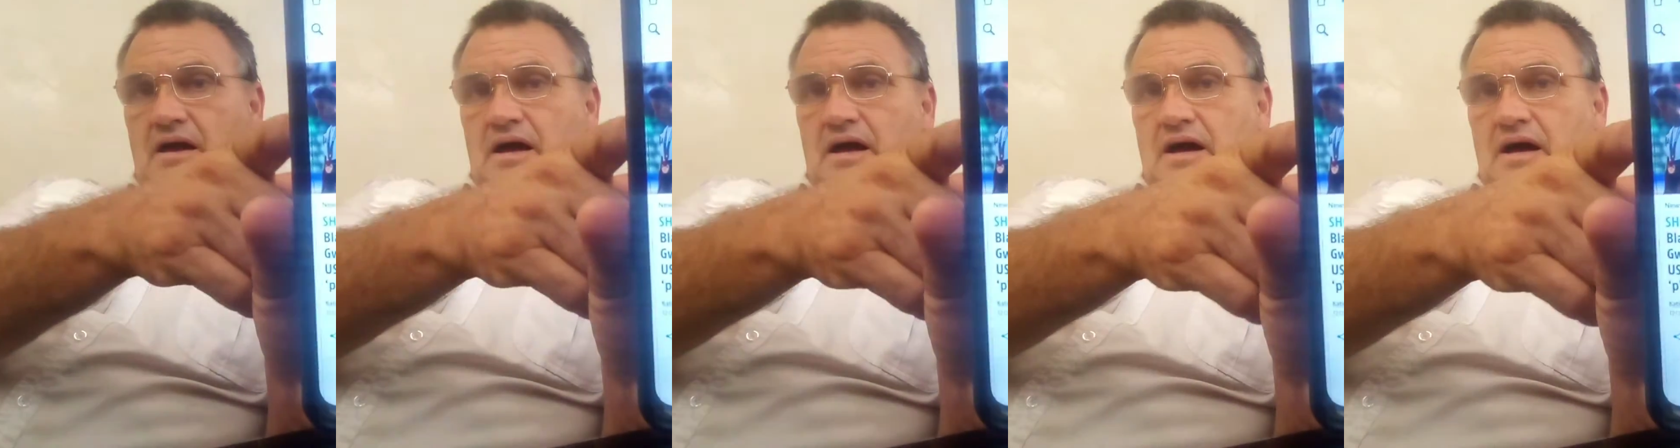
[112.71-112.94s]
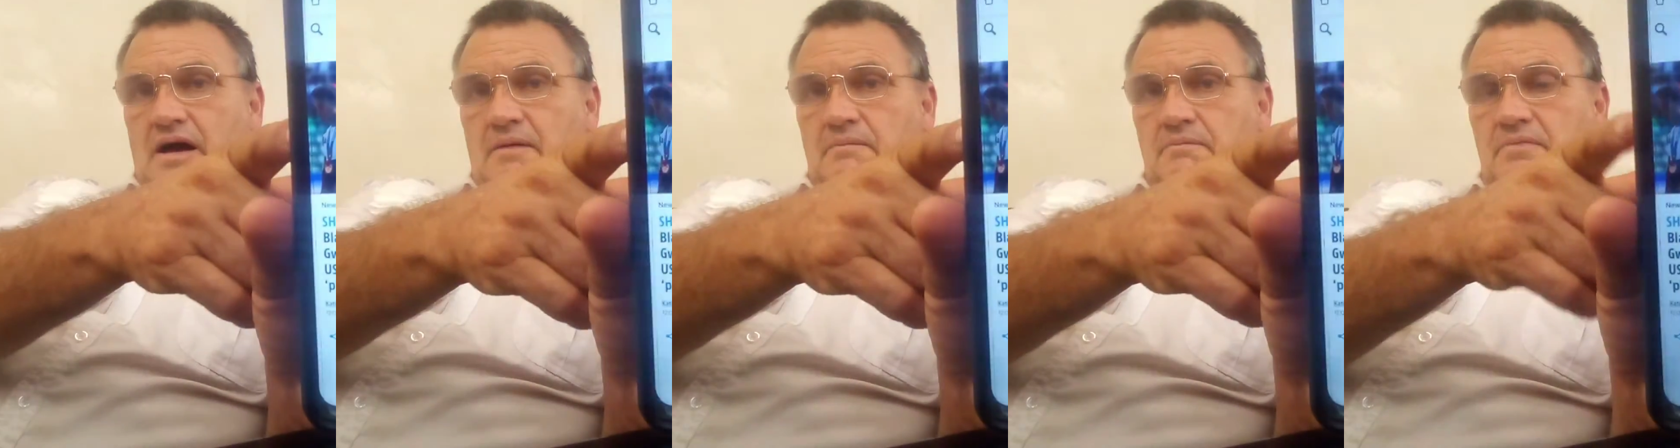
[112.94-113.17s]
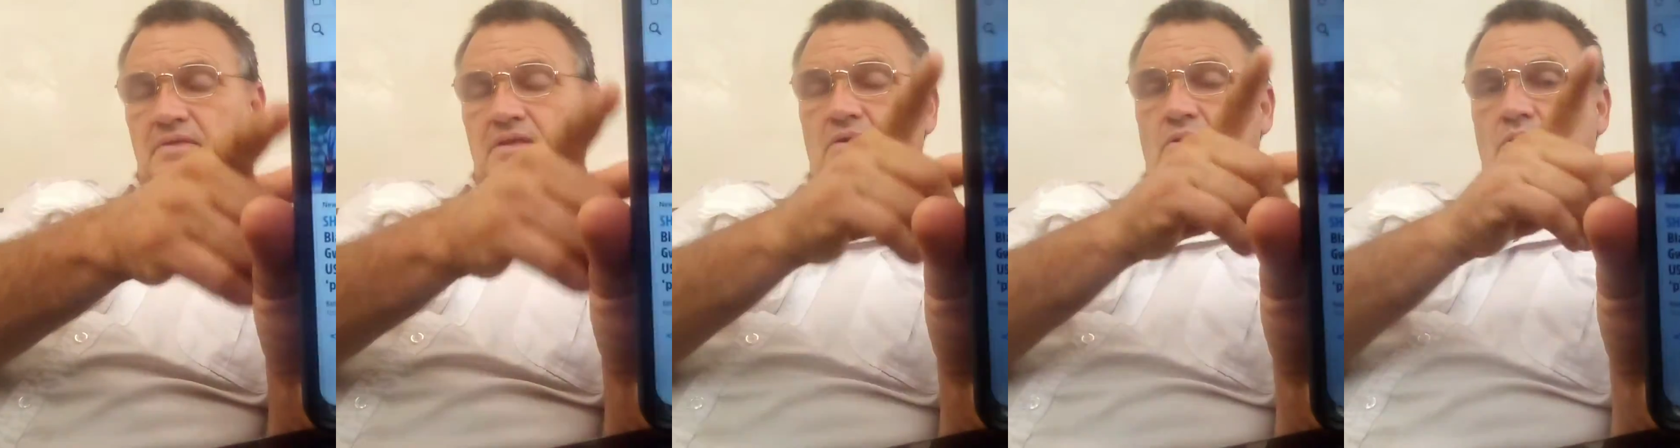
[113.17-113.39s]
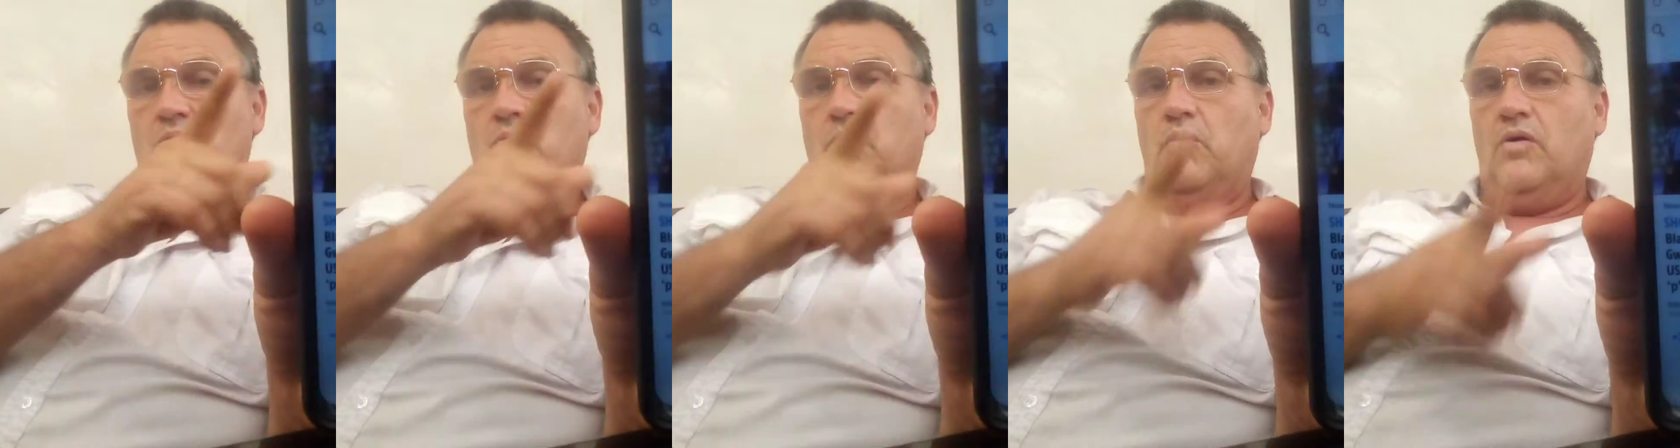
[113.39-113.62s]
um,
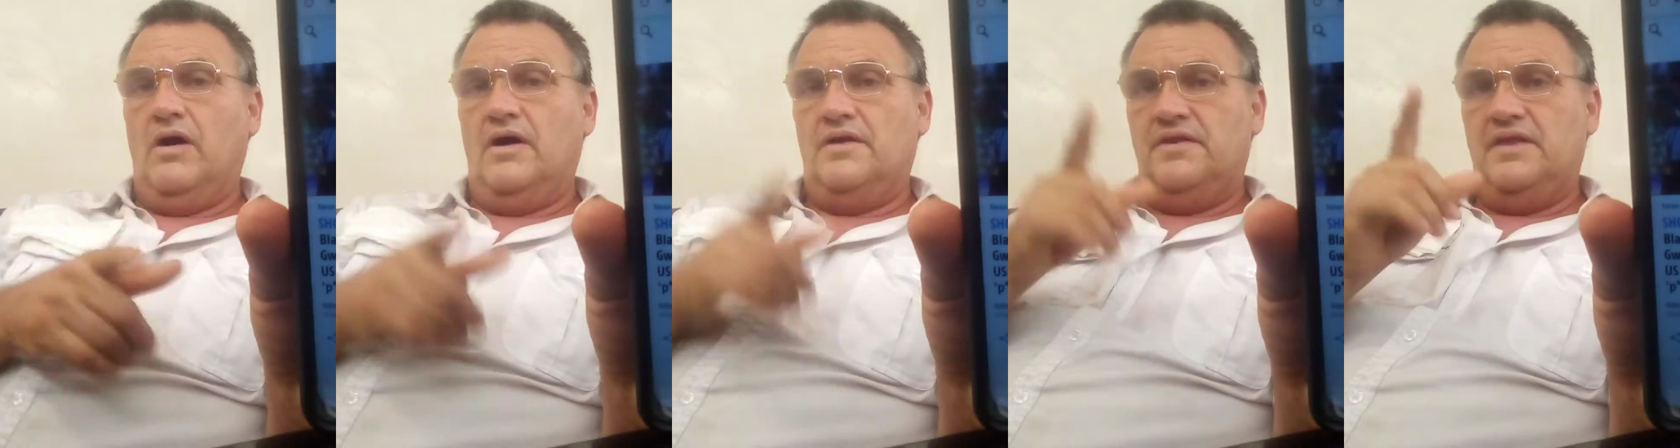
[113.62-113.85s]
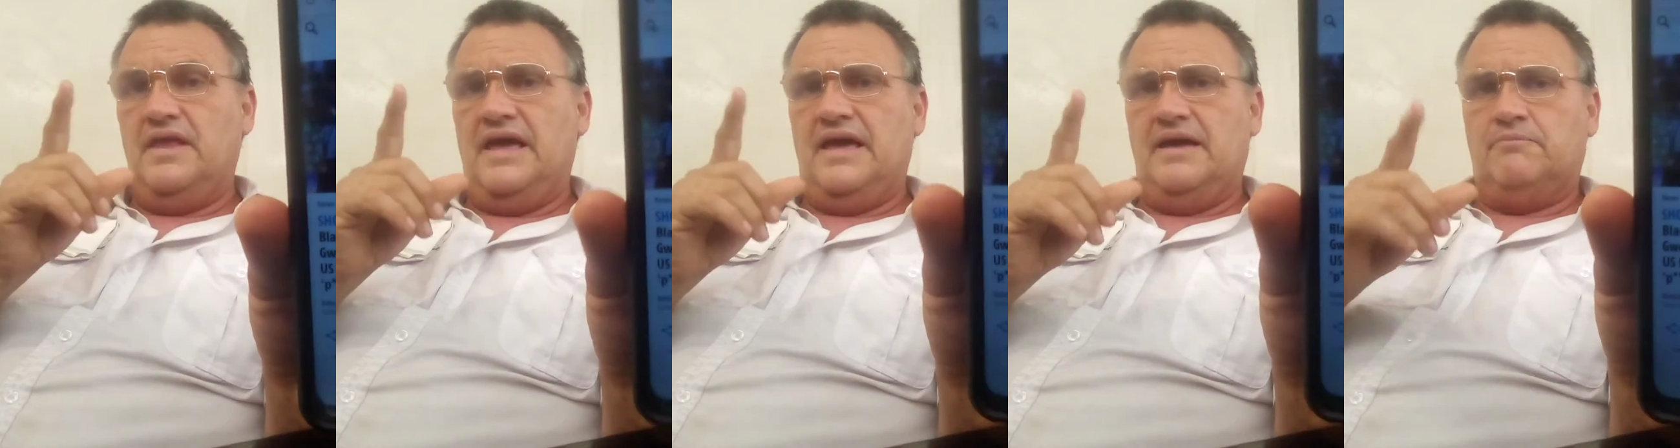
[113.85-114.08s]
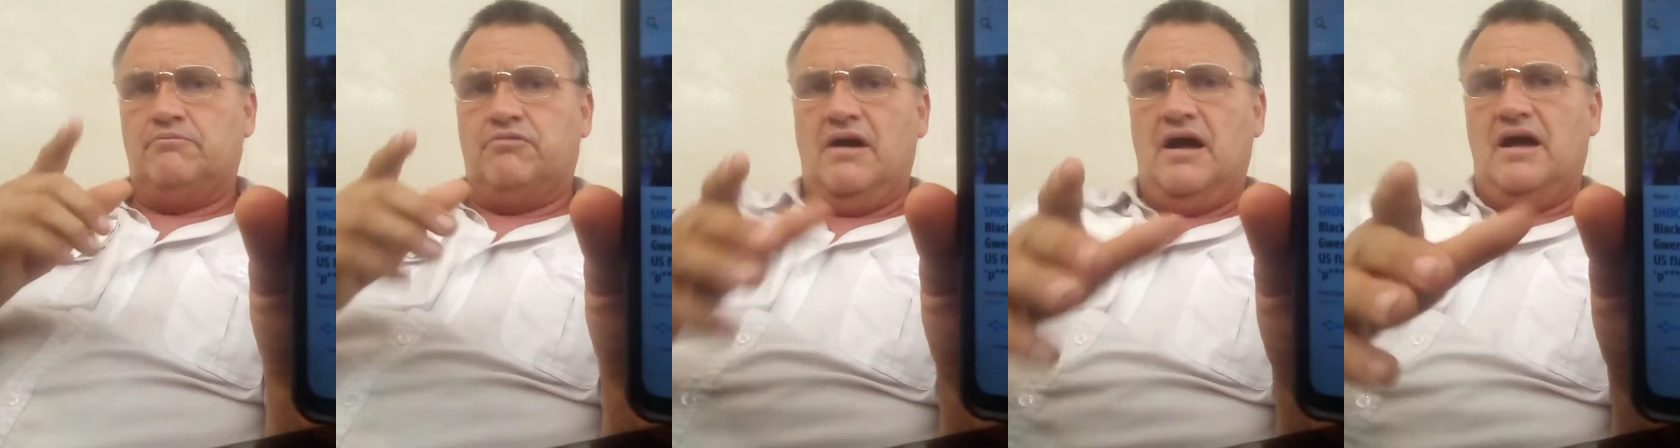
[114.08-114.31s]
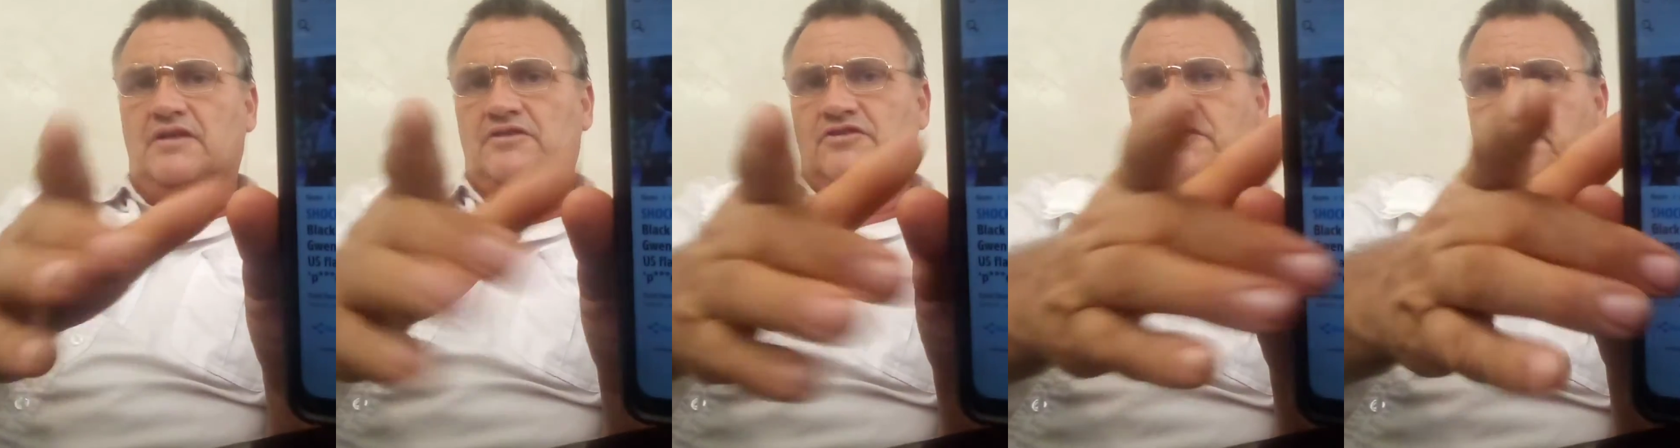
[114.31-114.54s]
won a
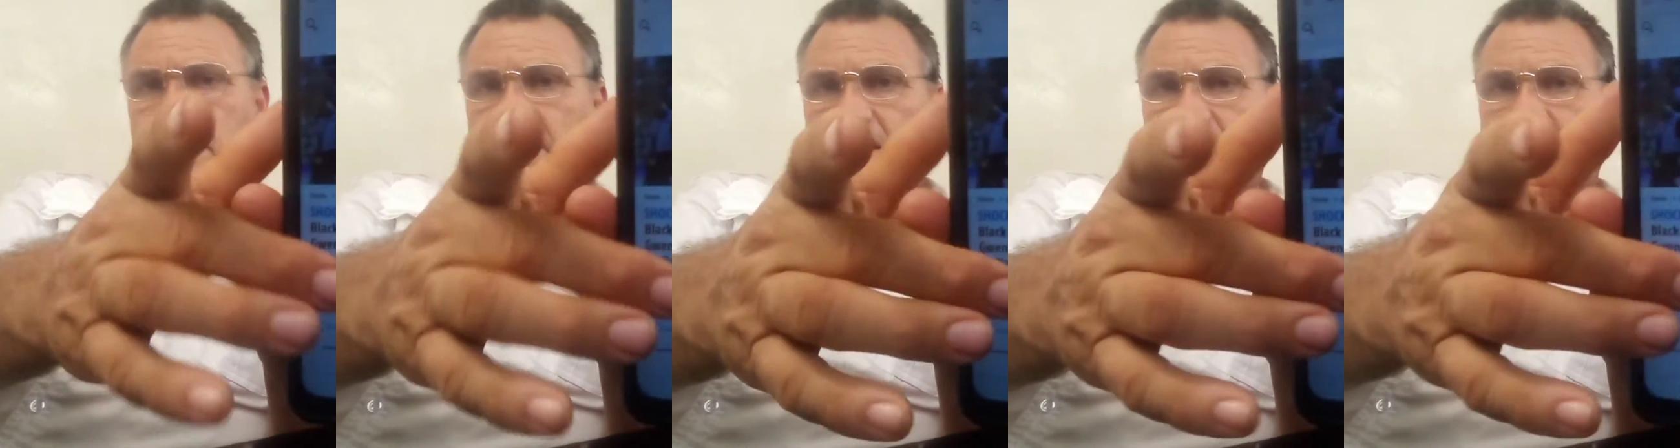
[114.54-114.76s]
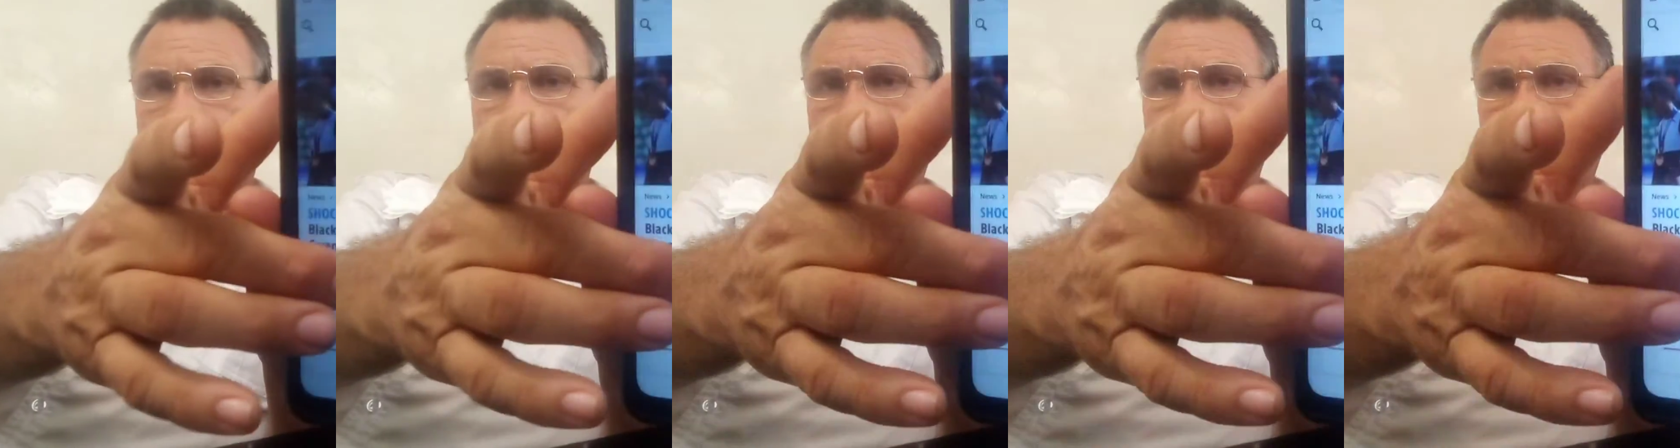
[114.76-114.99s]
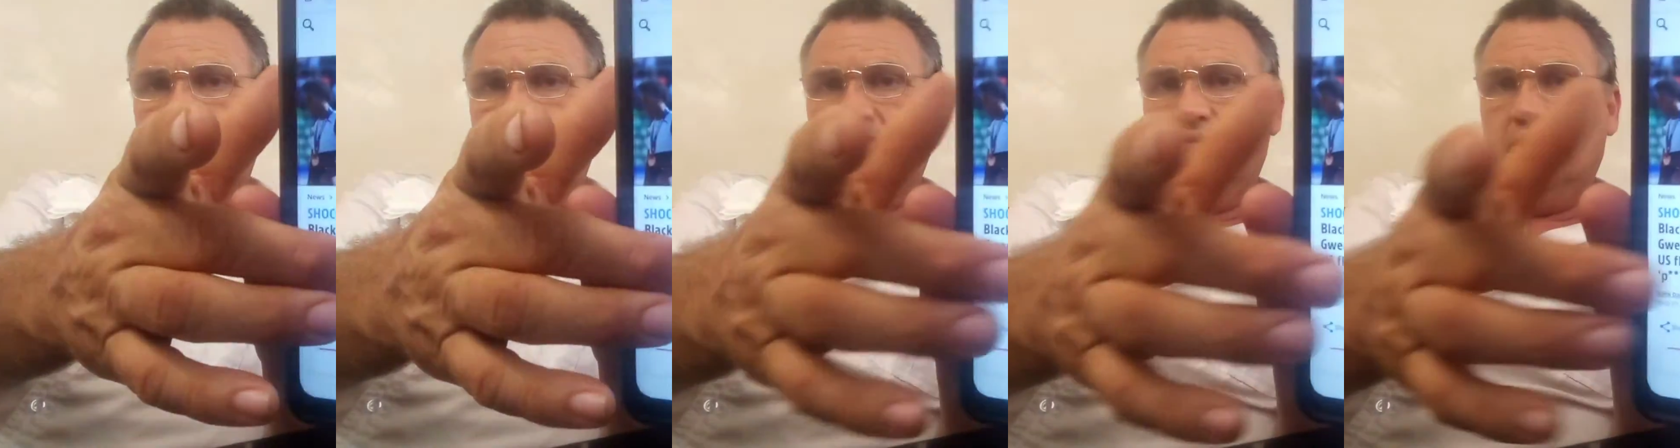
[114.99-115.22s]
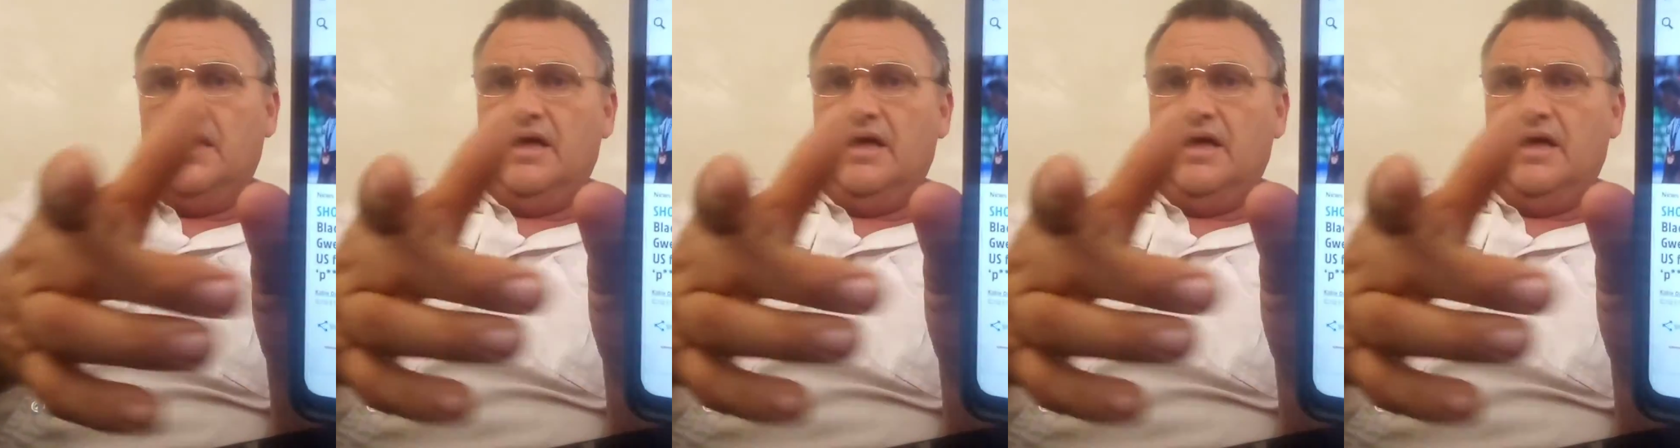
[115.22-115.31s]
bronze medal,